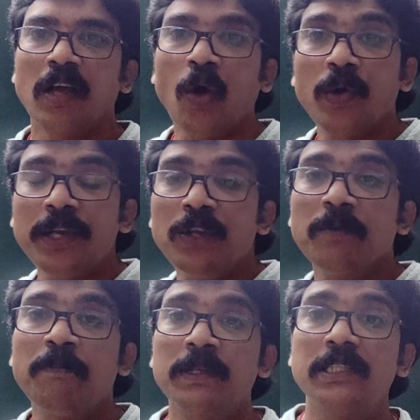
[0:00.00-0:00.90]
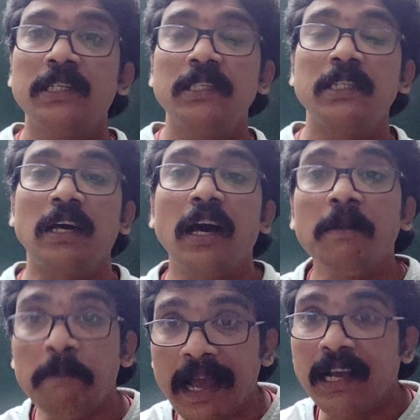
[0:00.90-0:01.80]
How can you represent
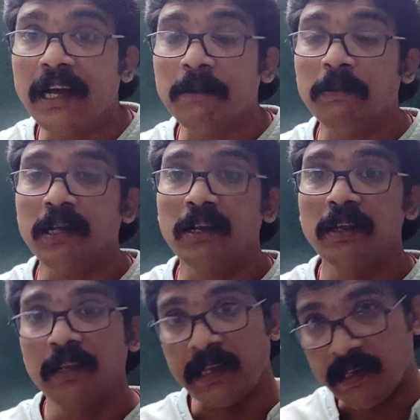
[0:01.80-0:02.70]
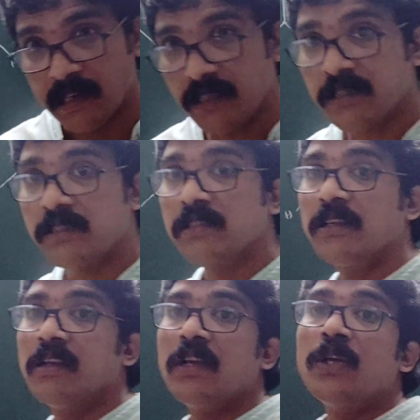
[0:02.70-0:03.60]
on back carbon?
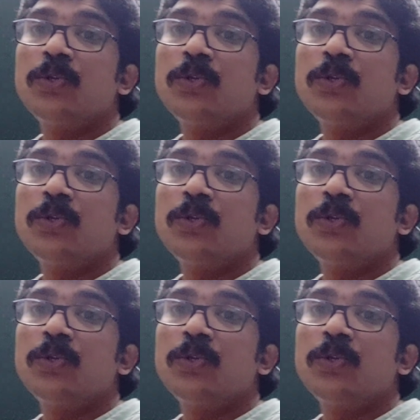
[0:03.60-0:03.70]
Yes.